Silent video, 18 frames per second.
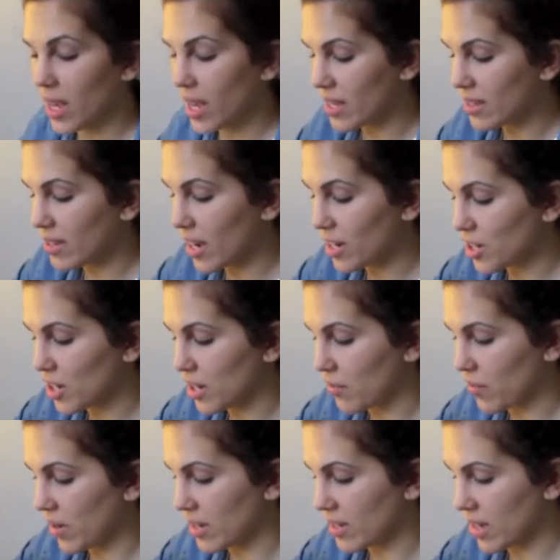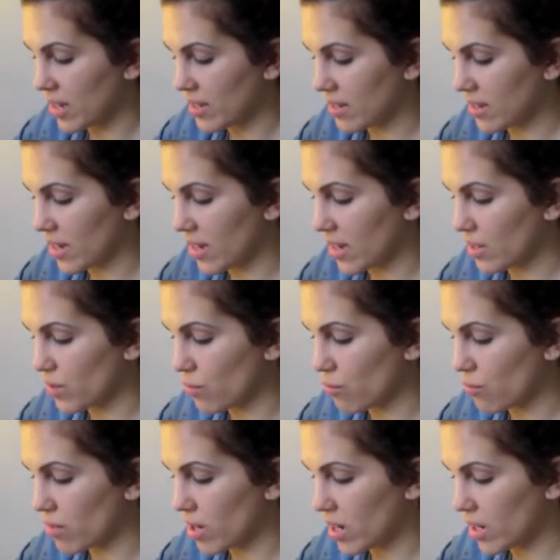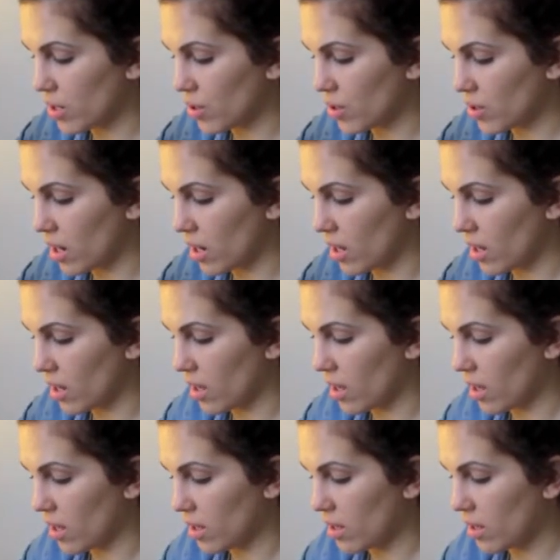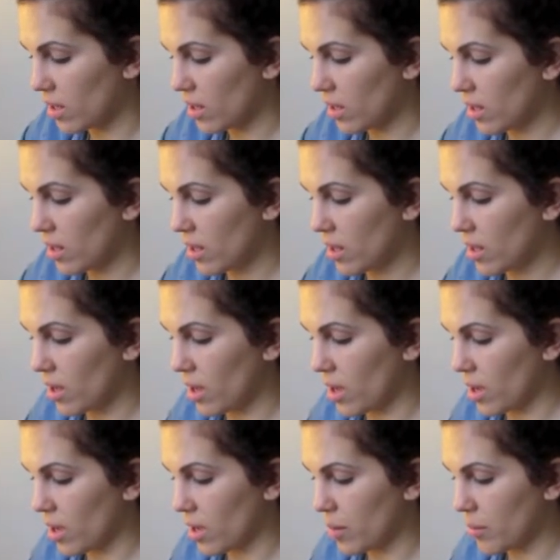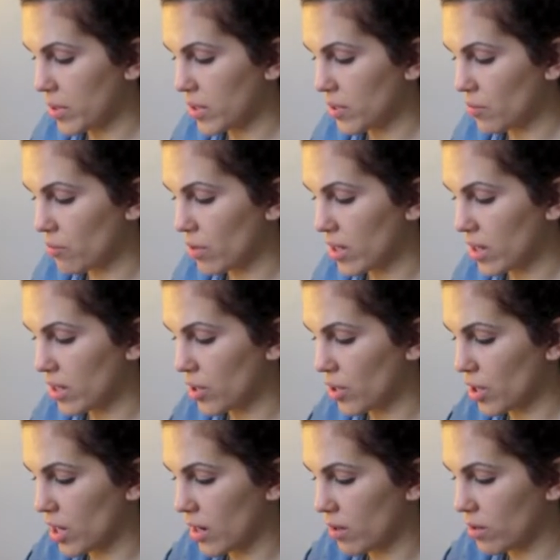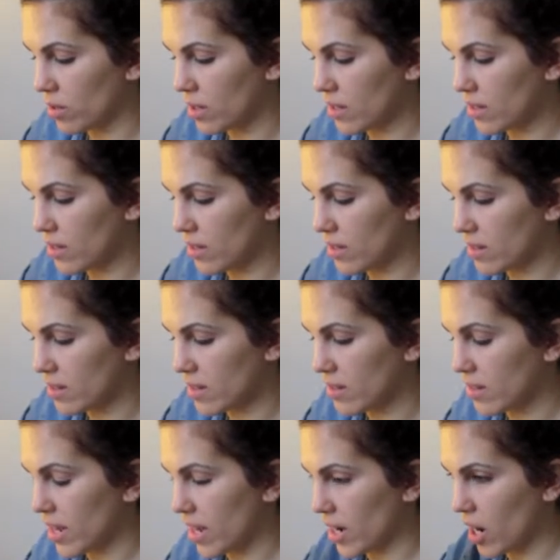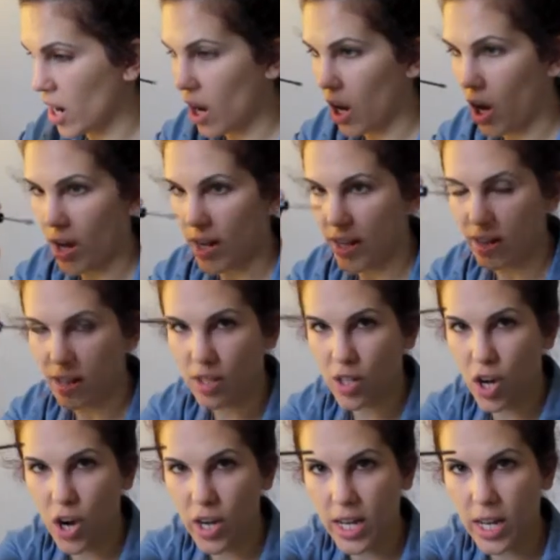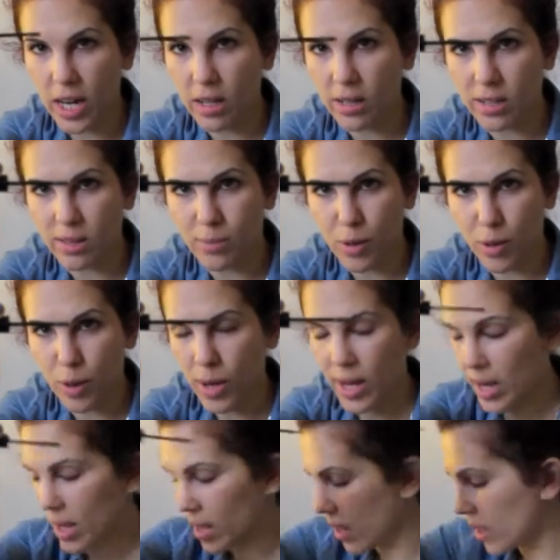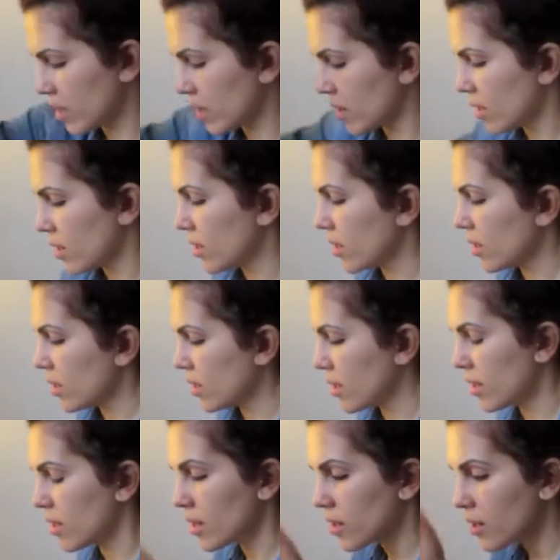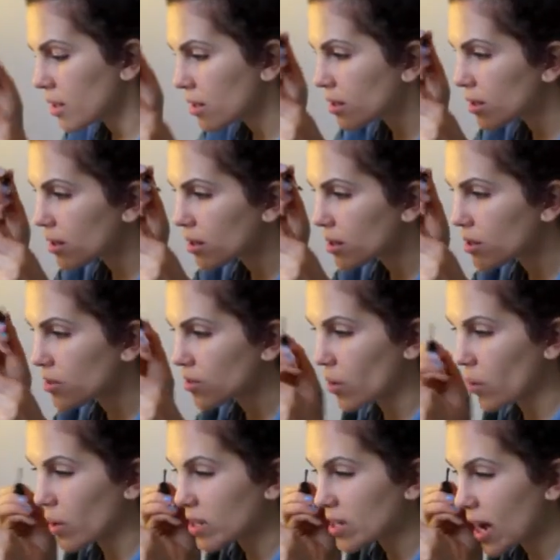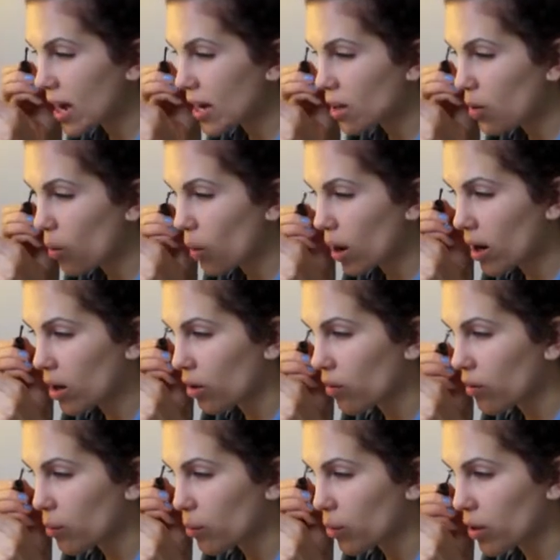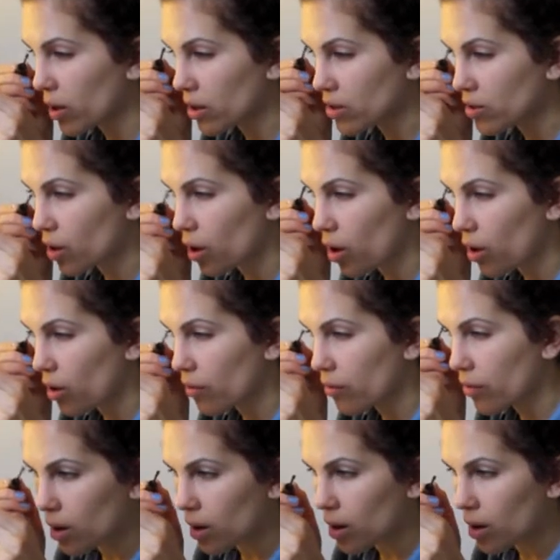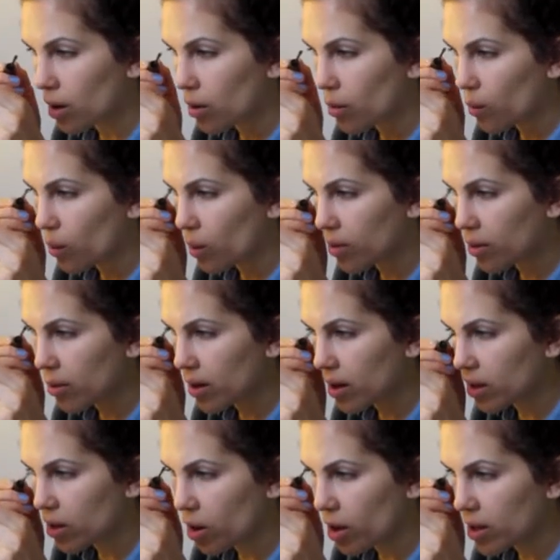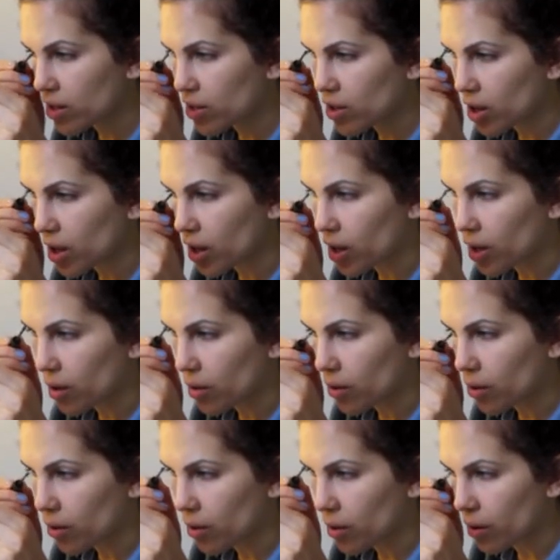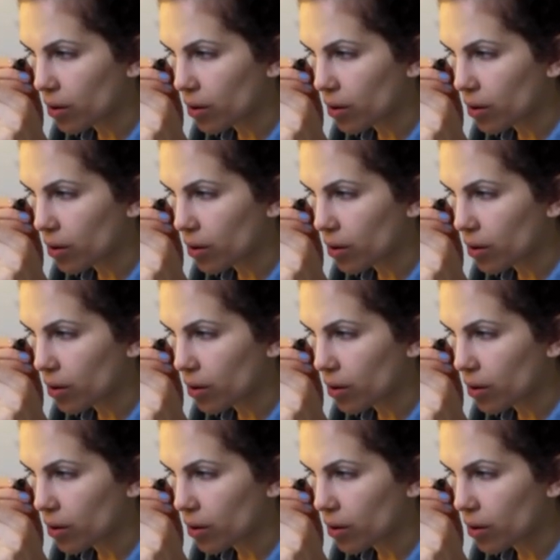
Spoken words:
is actually fantastic. It's a really good colour, it's a really good little consistency, and I like the tiny little spoolie. So I take quite a lot of the product off. One thing that I do